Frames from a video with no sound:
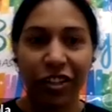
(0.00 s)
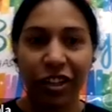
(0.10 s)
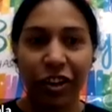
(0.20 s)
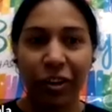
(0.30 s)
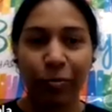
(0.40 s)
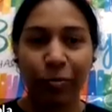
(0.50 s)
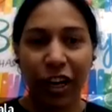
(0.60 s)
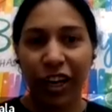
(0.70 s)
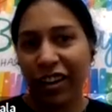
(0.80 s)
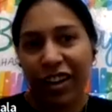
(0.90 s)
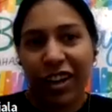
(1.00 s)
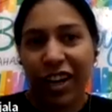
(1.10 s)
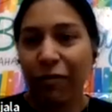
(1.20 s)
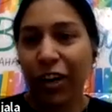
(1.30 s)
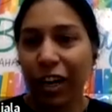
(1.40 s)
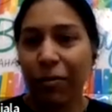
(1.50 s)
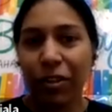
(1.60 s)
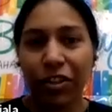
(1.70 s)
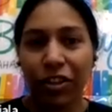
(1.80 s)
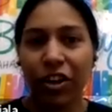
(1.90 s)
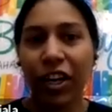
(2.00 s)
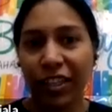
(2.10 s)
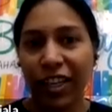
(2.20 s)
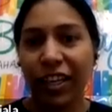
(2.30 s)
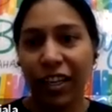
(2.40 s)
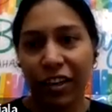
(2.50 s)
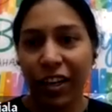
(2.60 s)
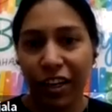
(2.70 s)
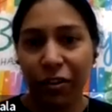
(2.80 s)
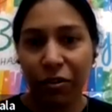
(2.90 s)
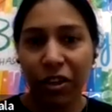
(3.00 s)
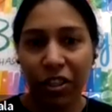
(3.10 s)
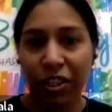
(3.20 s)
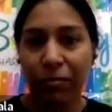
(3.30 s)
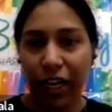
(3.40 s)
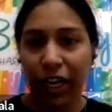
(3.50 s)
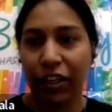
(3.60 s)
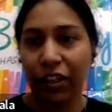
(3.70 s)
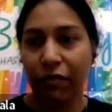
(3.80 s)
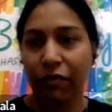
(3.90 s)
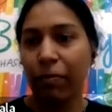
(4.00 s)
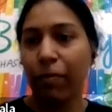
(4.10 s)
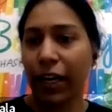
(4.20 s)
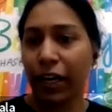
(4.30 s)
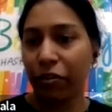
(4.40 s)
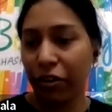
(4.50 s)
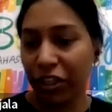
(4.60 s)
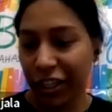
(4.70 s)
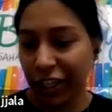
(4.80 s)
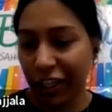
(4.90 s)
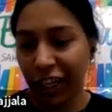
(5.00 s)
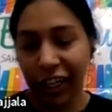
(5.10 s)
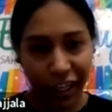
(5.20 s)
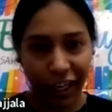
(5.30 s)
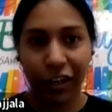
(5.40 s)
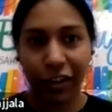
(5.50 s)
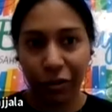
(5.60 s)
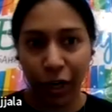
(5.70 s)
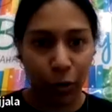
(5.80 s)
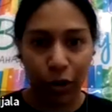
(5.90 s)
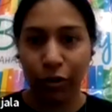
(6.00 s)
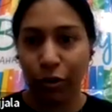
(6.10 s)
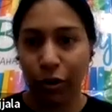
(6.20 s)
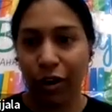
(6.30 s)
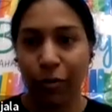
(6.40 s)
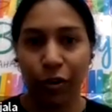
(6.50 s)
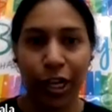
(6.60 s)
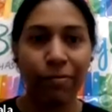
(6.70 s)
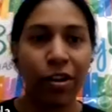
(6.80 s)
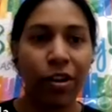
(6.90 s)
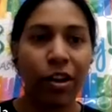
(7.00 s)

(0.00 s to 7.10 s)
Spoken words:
So I felt, I mean, these are not exactly related to teaching, but I think they feed back into teaching later. So I wanted to talk about them.